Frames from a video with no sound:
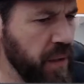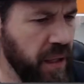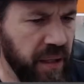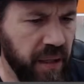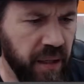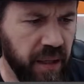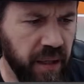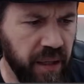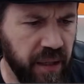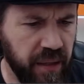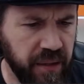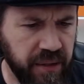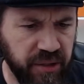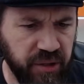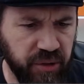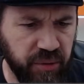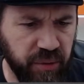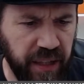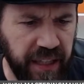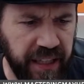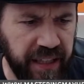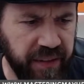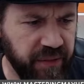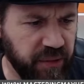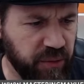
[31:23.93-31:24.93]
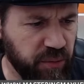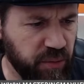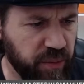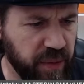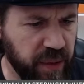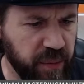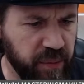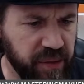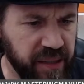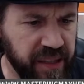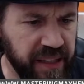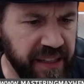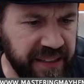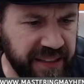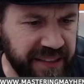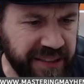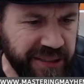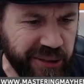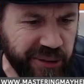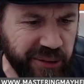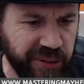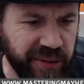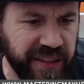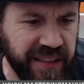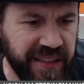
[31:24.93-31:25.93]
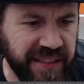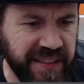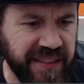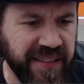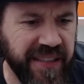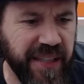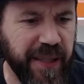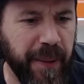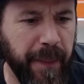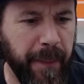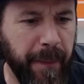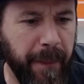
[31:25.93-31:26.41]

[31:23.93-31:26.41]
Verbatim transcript: Uh, do I even remember how to do this?